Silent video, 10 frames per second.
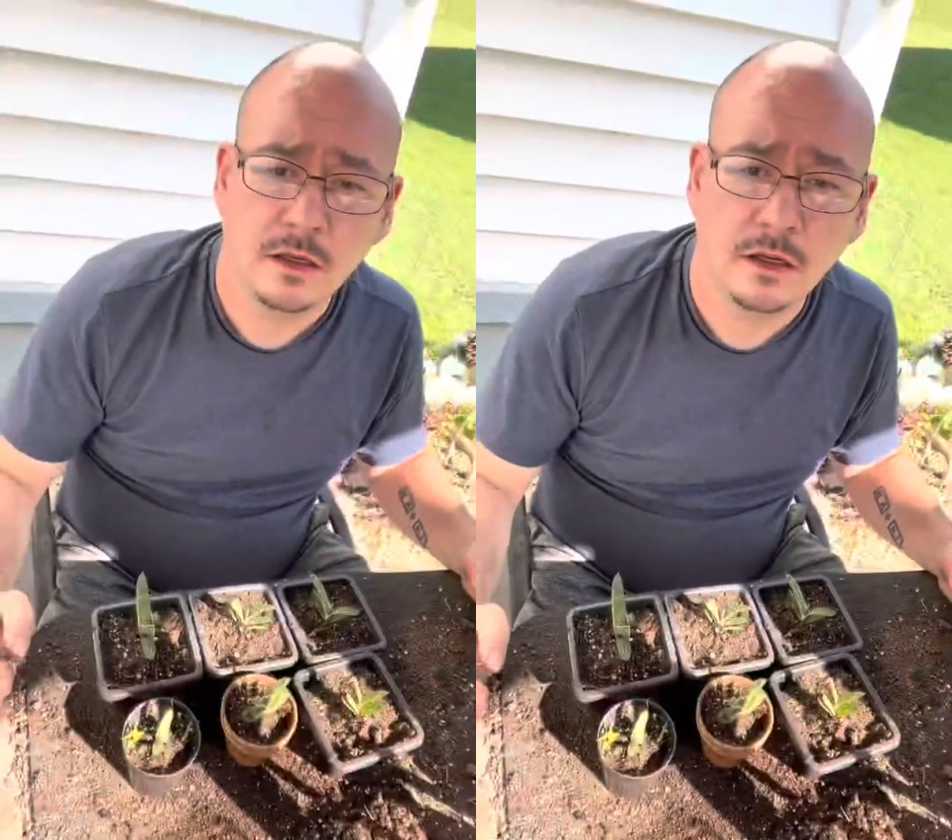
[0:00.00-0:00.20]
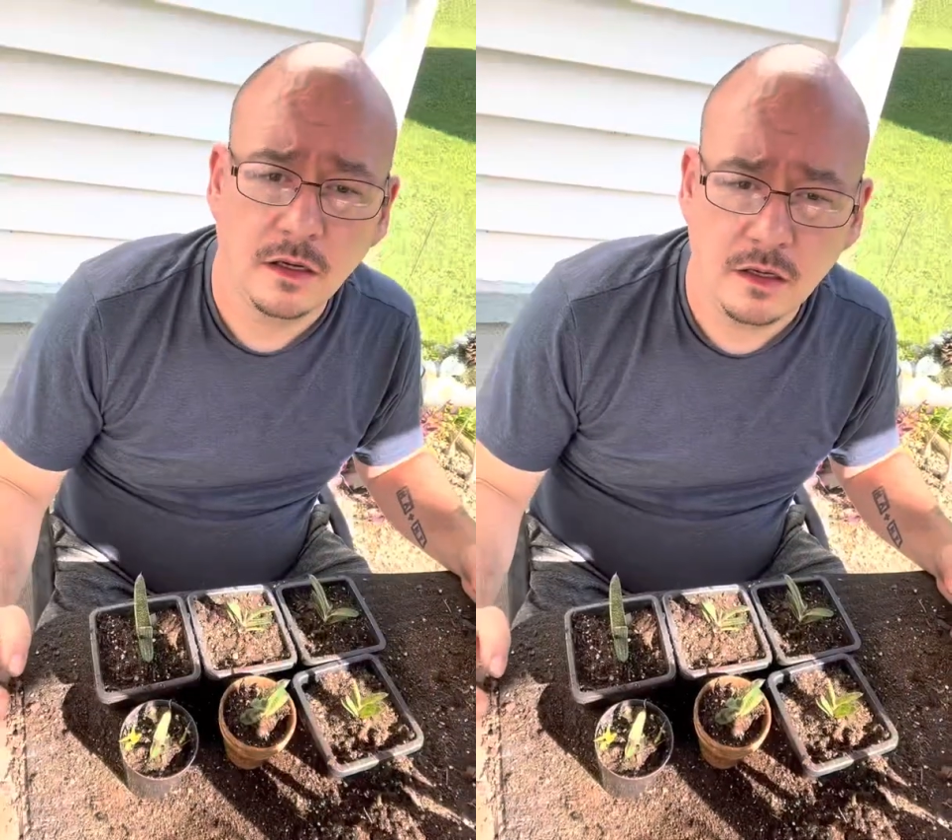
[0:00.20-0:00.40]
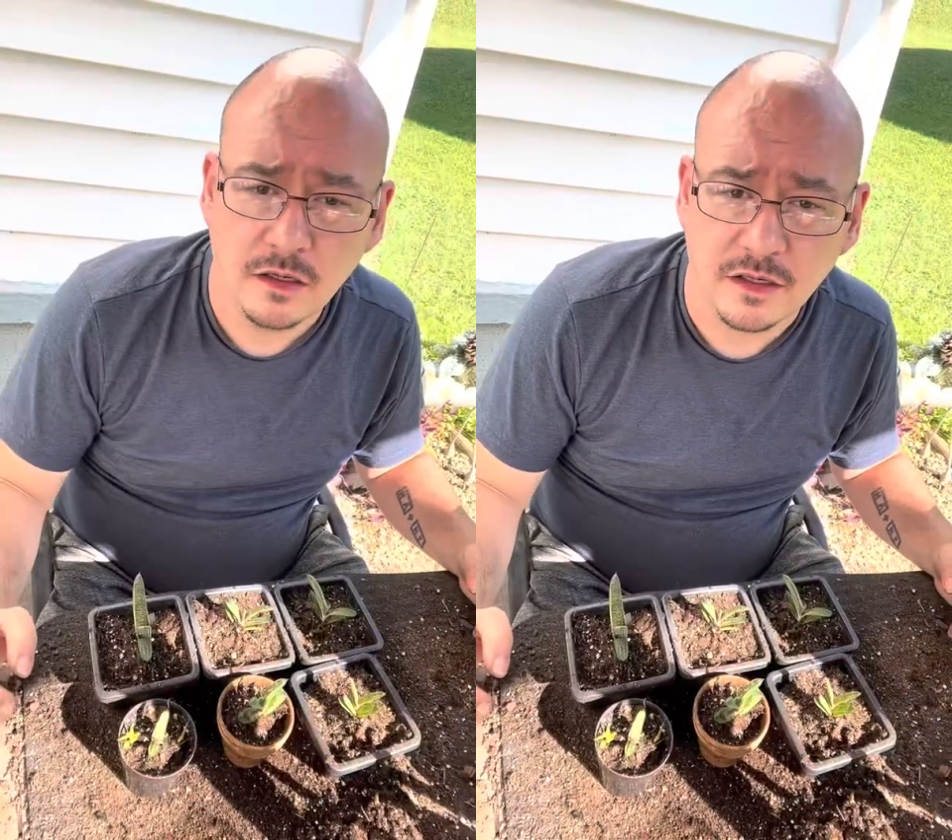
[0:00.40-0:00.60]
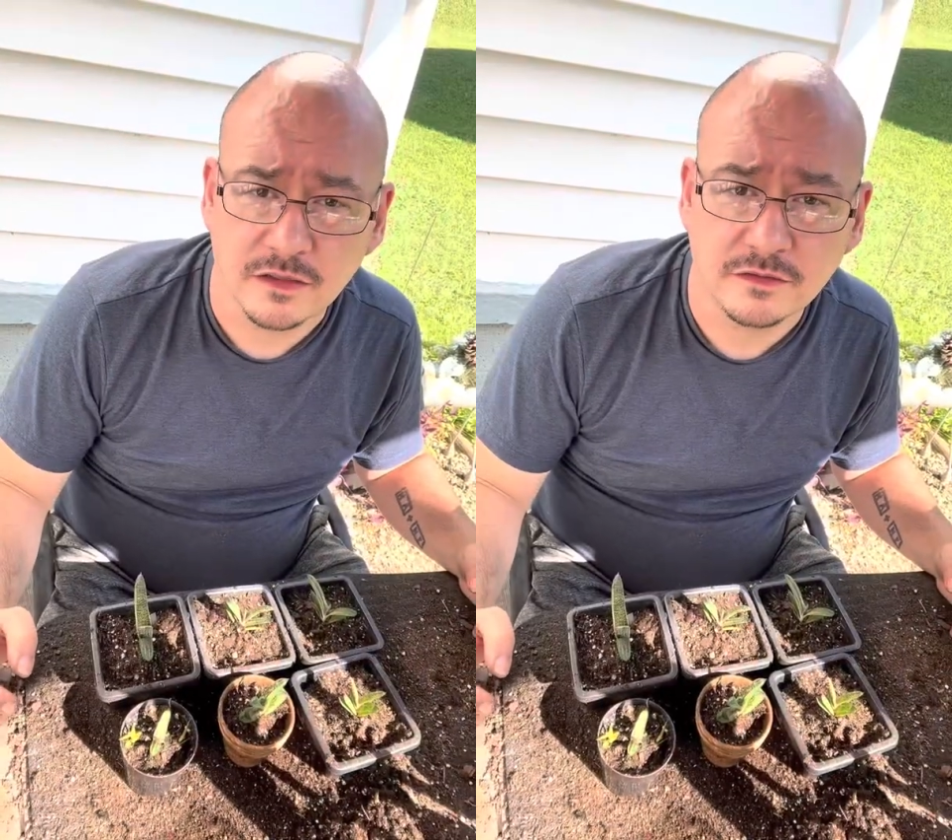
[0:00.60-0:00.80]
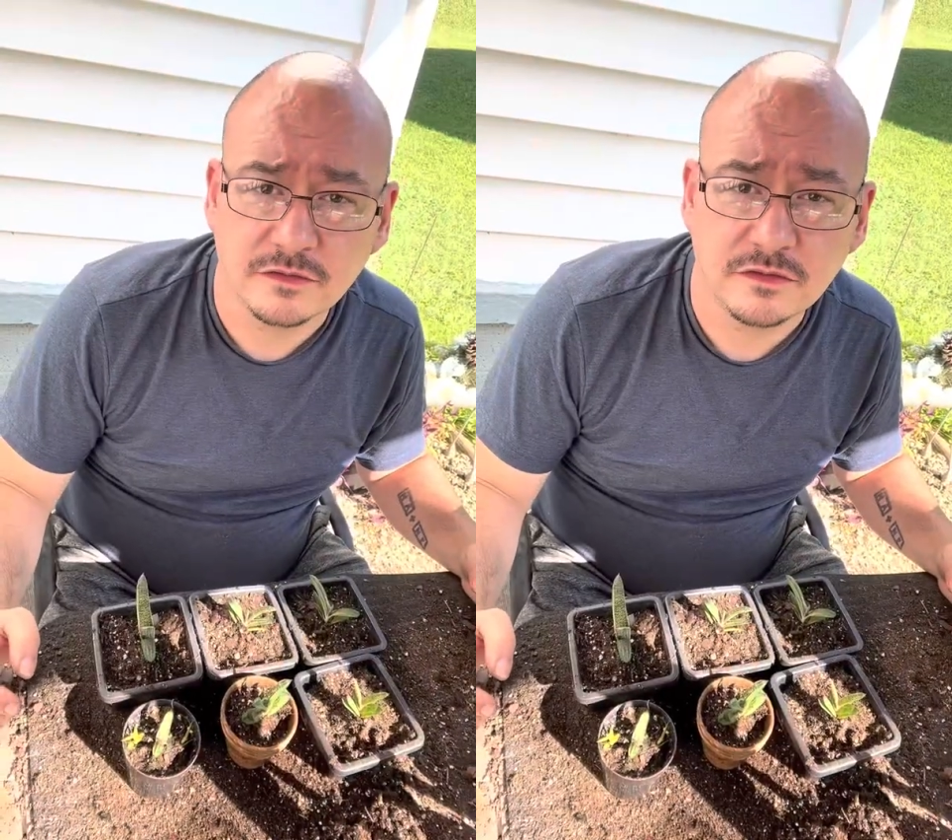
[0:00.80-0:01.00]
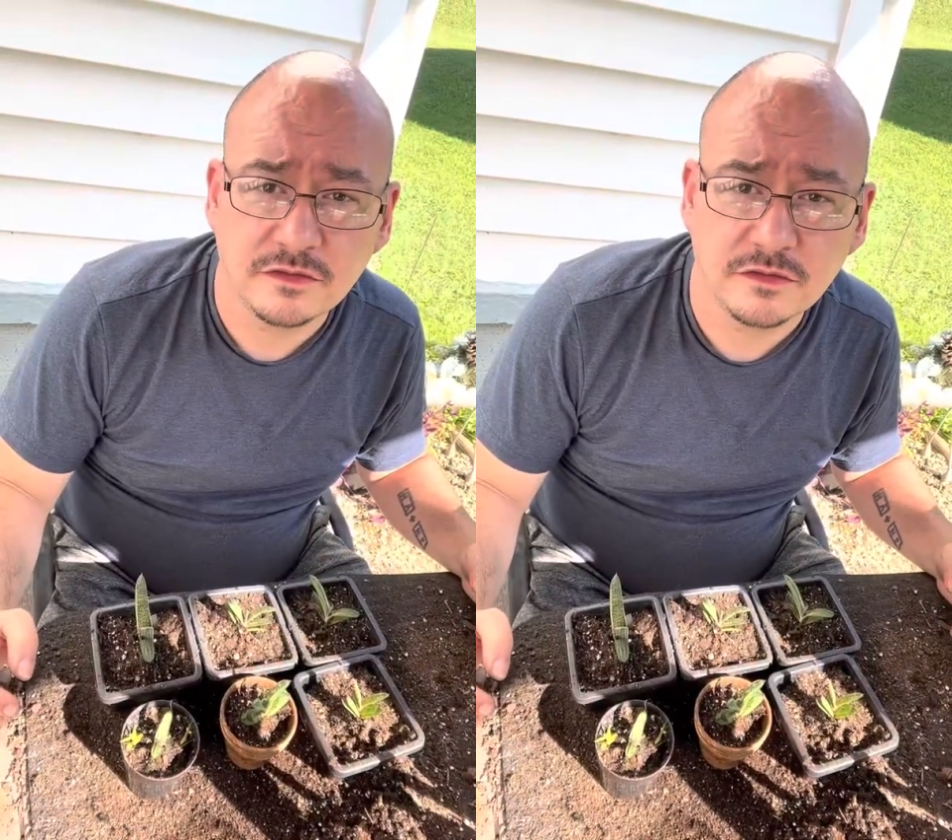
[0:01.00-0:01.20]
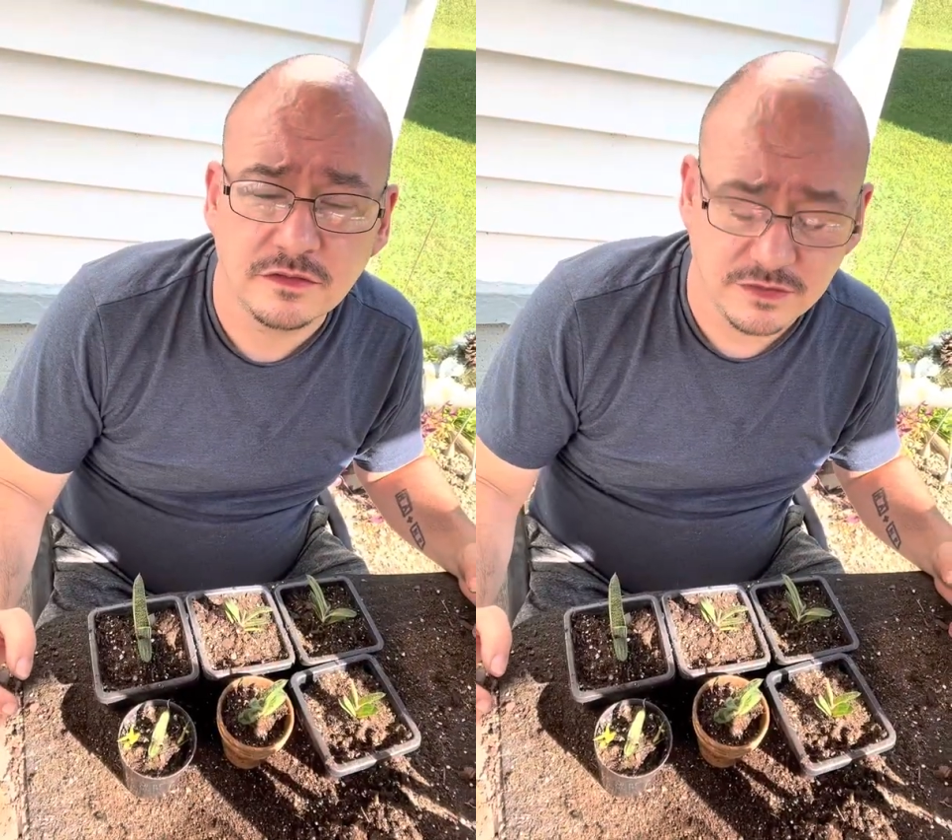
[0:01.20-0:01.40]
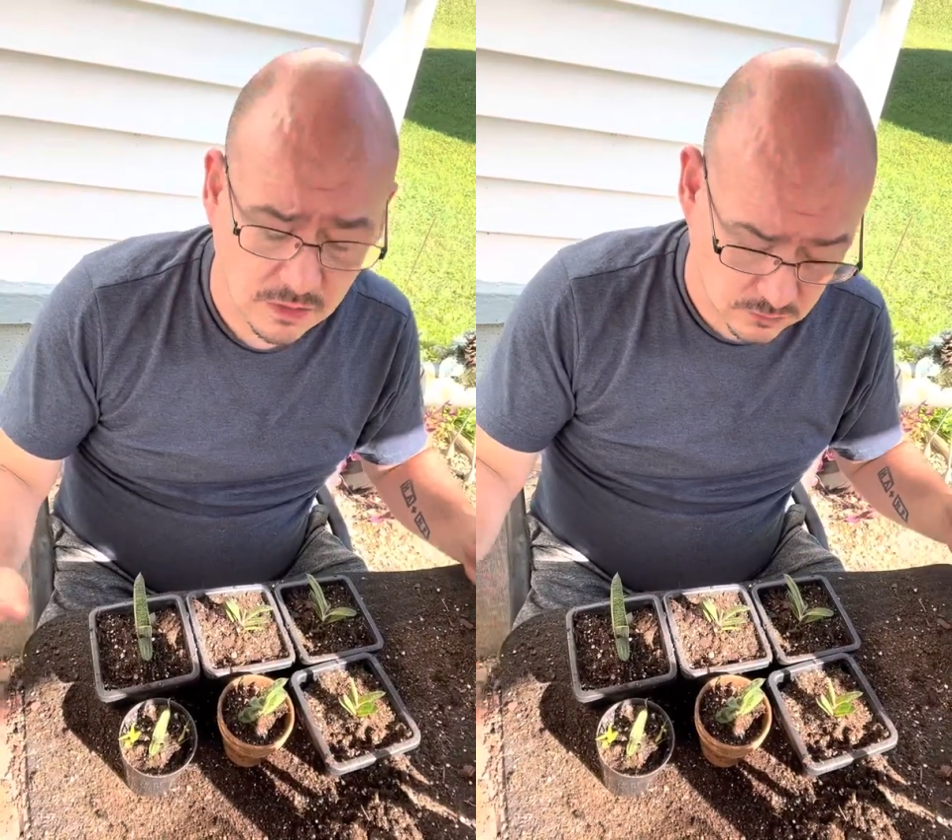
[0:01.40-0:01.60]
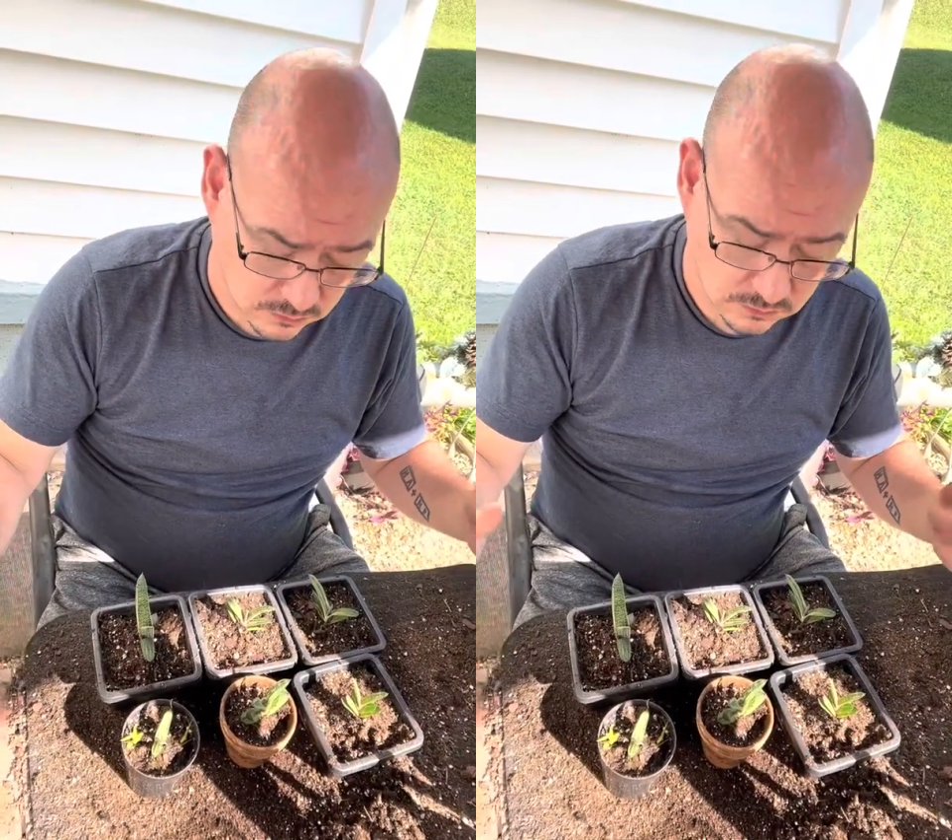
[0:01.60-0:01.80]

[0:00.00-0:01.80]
All right, so